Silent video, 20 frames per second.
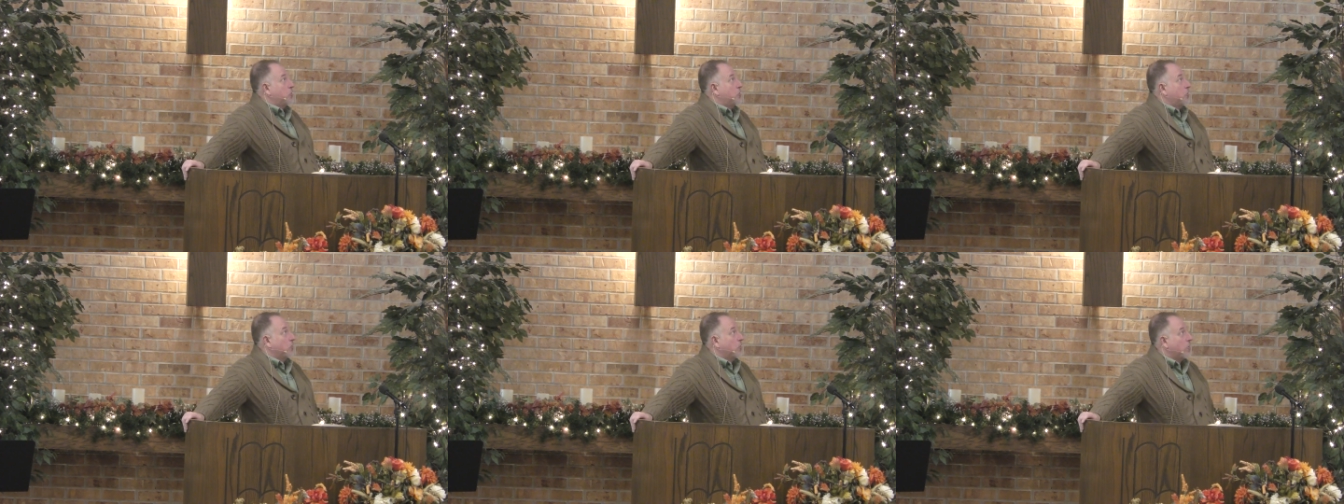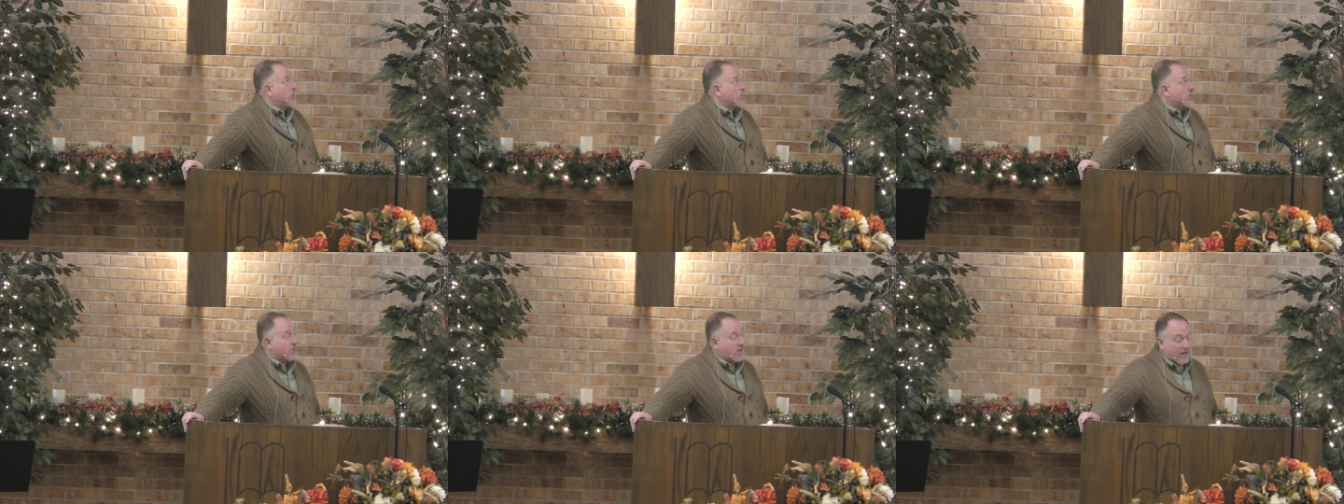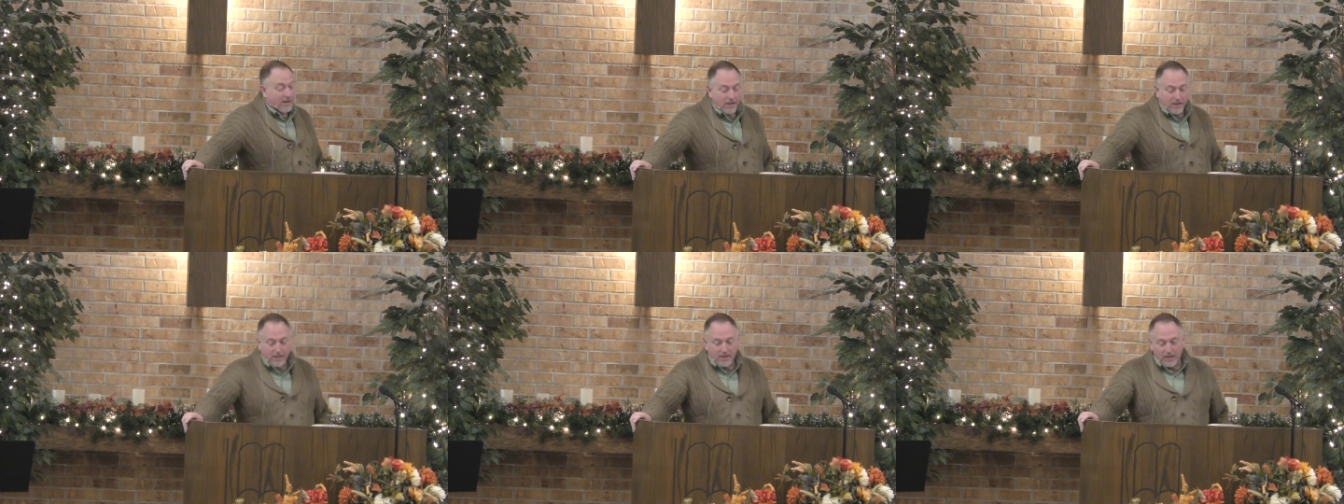So go
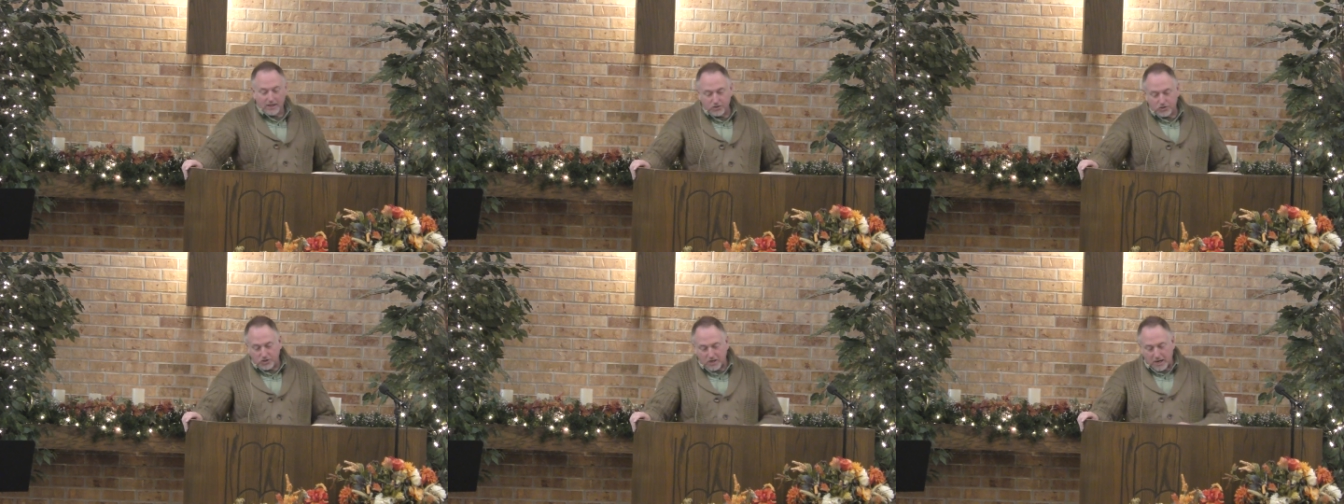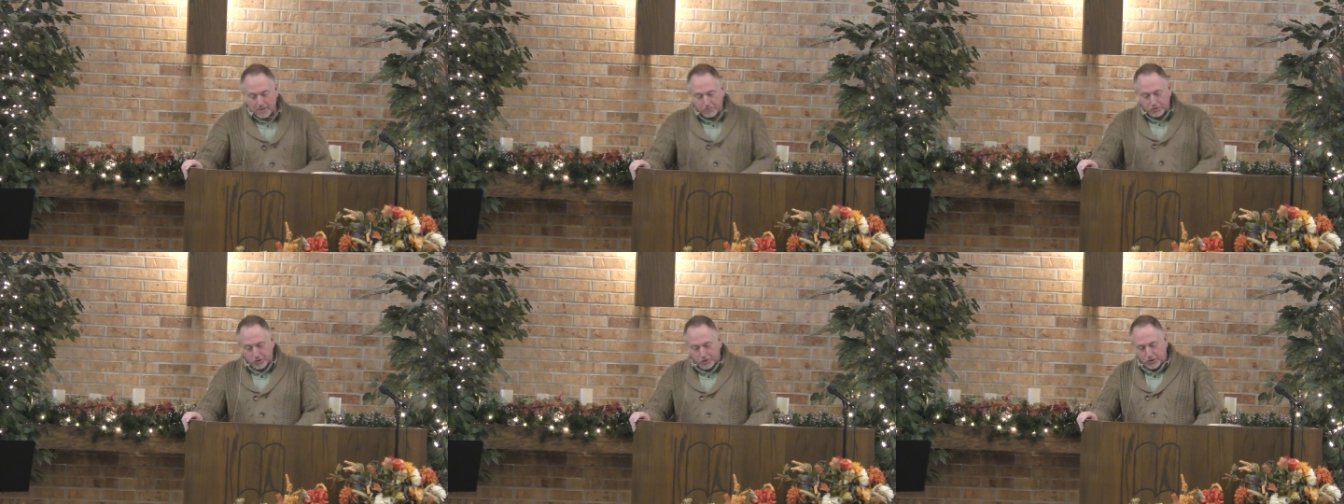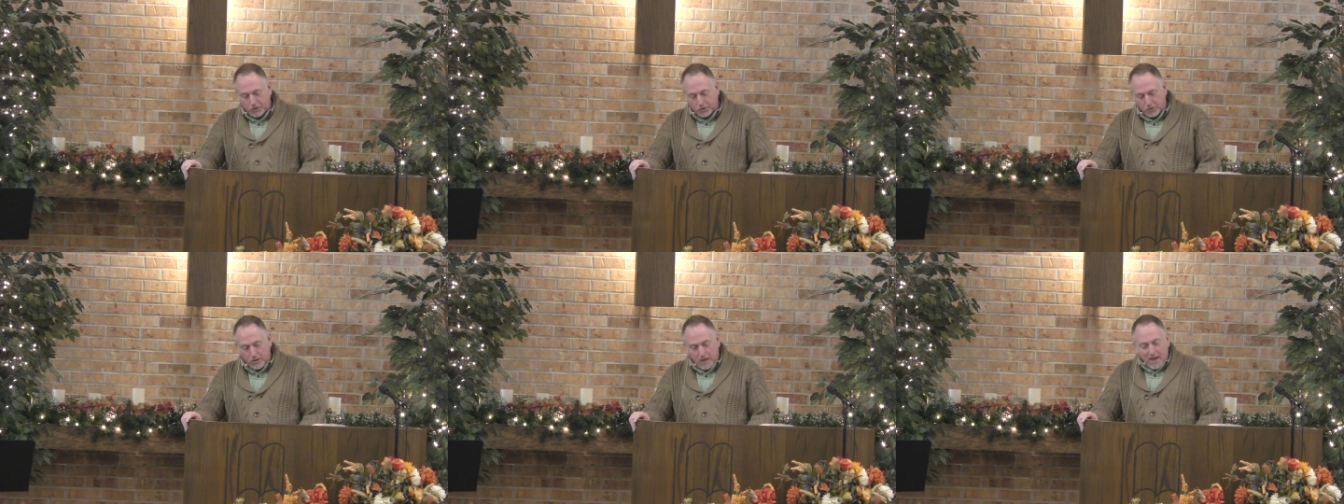to 2 Kings chapter
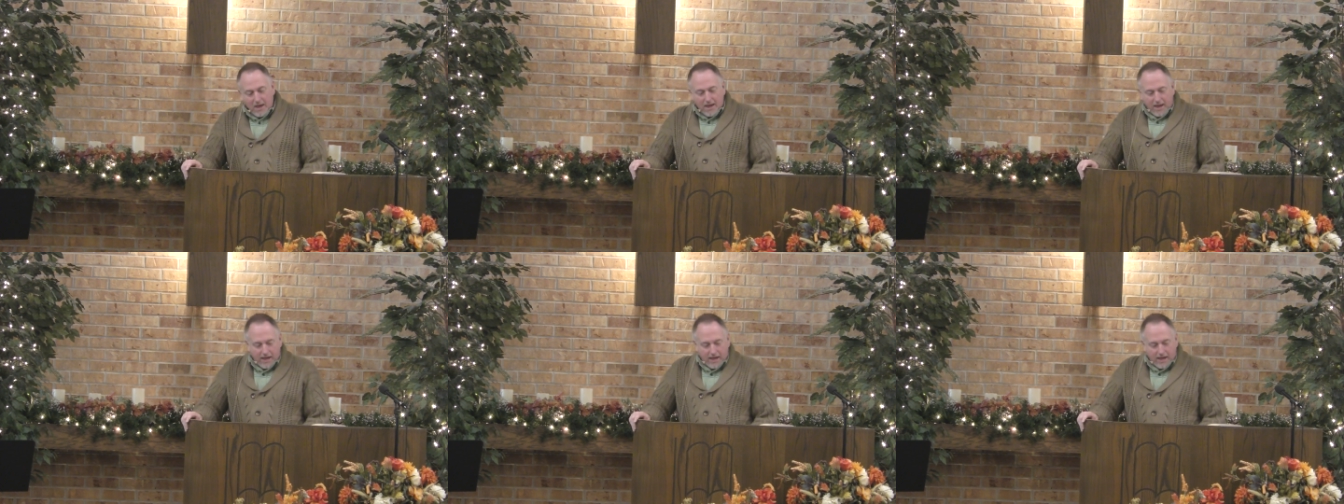2.